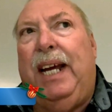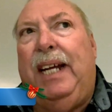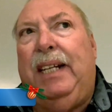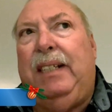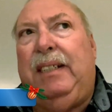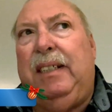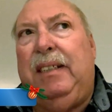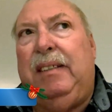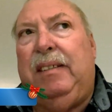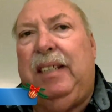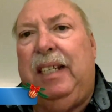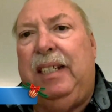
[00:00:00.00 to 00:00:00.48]

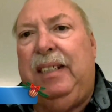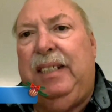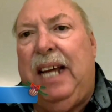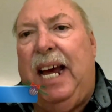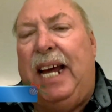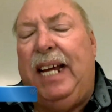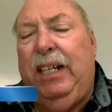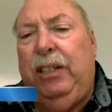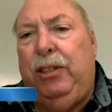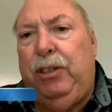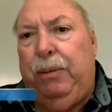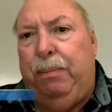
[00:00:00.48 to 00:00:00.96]
it is a
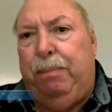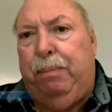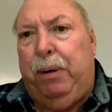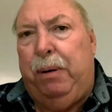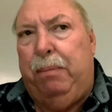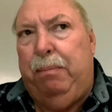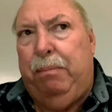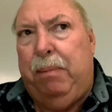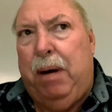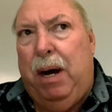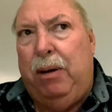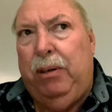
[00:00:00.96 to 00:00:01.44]
day to
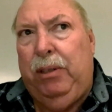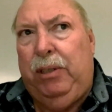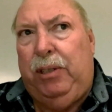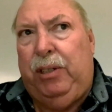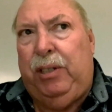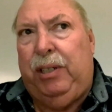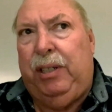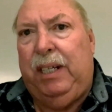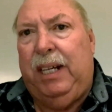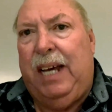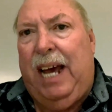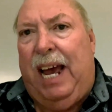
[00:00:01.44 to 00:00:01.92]

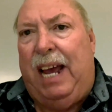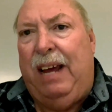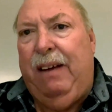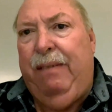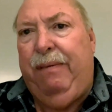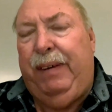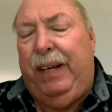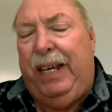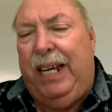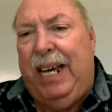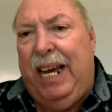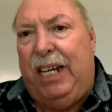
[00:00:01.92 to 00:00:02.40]
promote
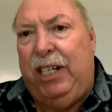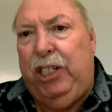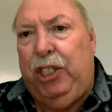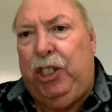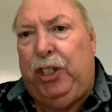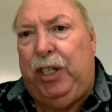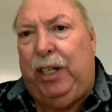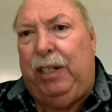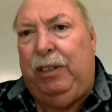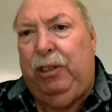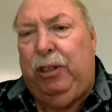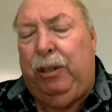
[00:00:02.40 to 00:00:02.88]

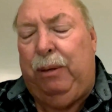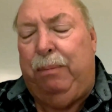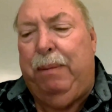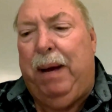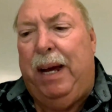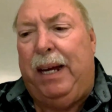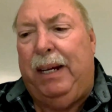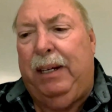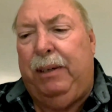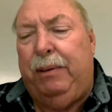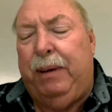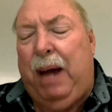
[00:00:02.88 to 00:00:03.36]
aviation, to
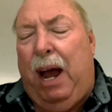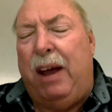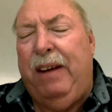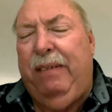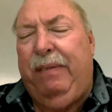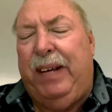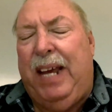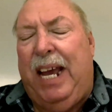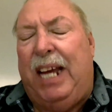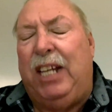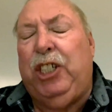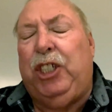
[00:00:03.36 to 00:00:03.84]
make
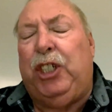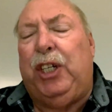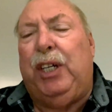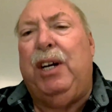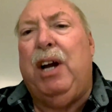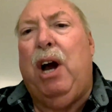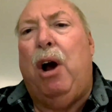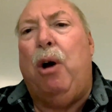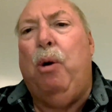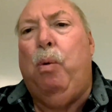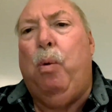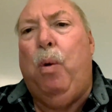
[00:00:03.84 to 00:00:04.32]

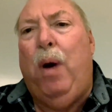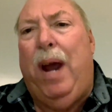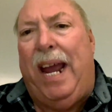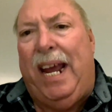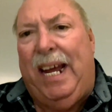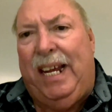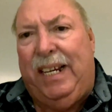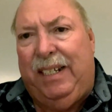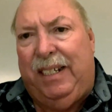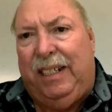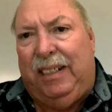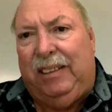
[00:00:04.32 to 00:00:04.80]
aviation
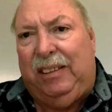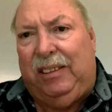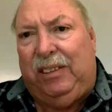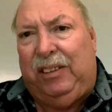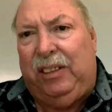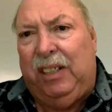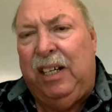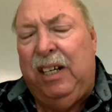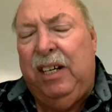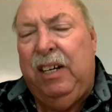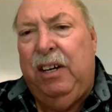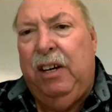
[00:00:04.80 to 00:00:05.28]

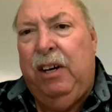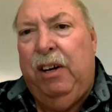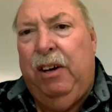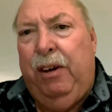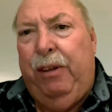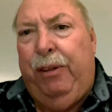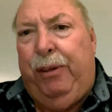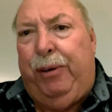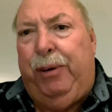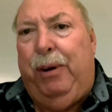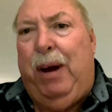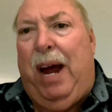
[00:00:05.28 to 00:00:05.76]
awareness
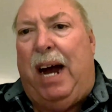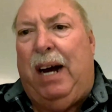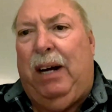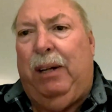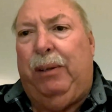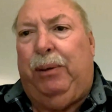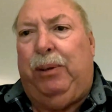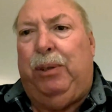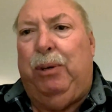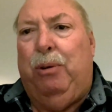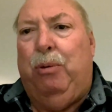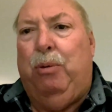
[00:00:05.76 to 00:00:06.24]

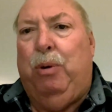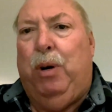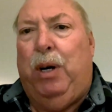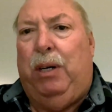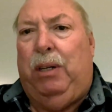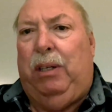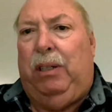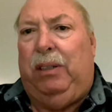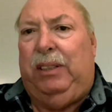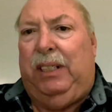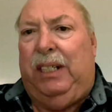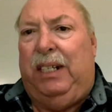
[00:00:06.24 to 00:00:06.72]
throughout the
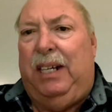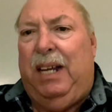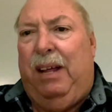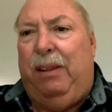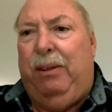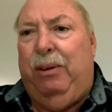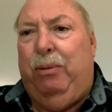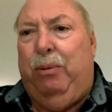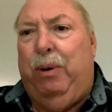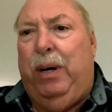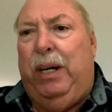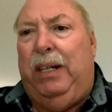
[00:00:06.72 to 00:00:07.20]
world. In
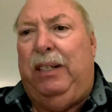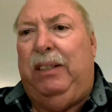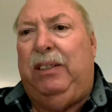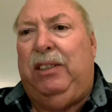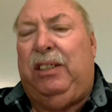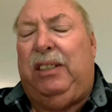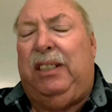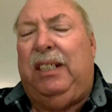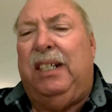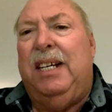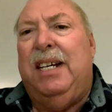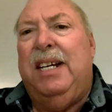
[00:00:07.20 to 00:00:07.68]
other
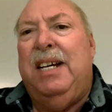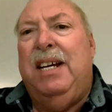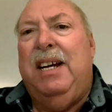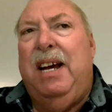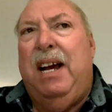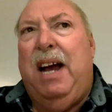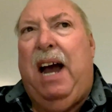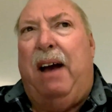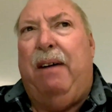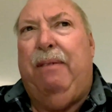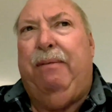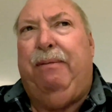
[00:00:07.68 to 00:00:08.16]
words,
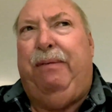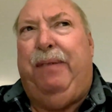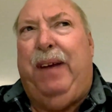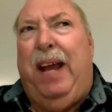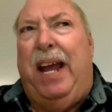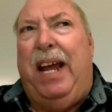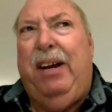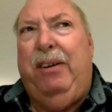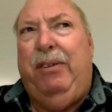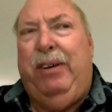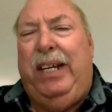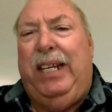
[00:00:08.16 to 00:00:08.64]

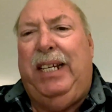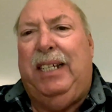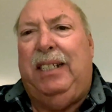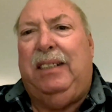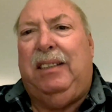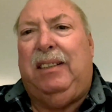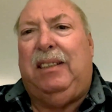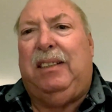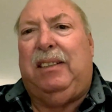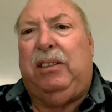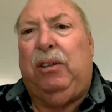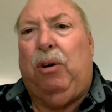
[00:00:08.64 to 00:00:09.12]

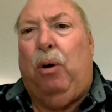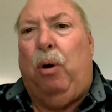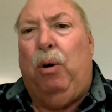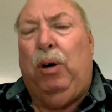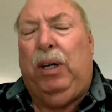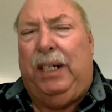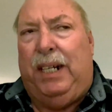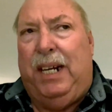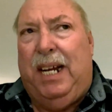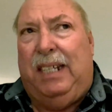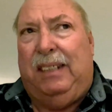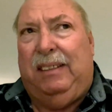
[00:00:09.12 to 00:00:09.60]
various
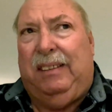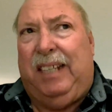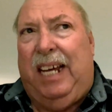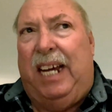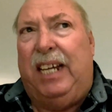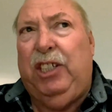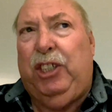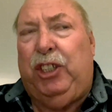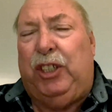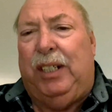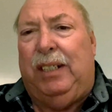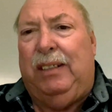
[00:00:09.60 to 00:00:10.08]

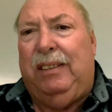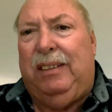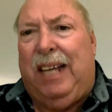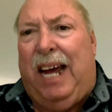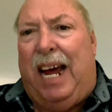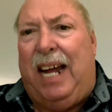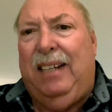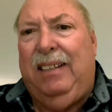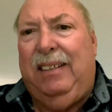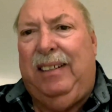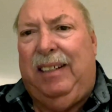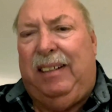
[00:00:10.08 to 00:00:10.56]
organizations
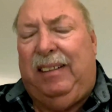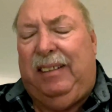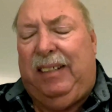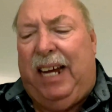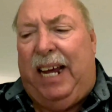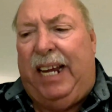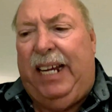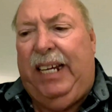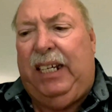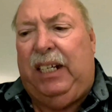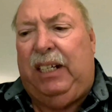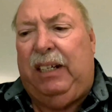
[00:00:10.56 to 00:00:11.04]

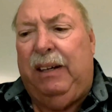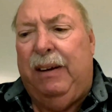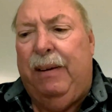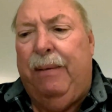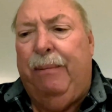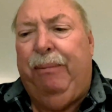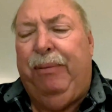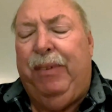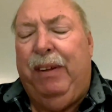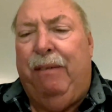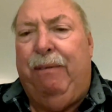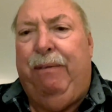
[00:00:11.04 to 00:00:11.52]
undertake
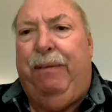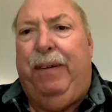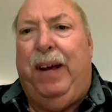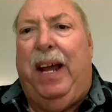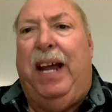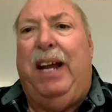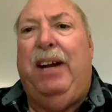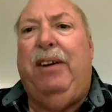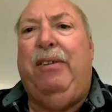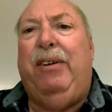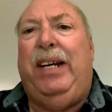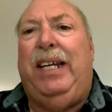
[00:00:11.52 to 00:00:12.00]

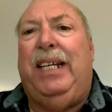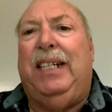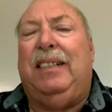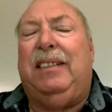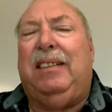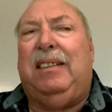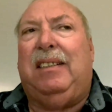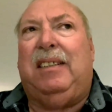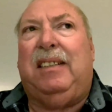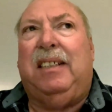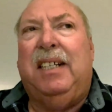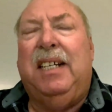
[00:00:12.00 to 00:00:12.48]

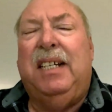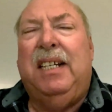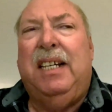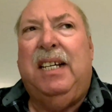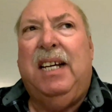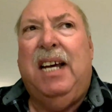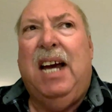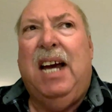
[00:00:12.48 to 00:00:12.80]
various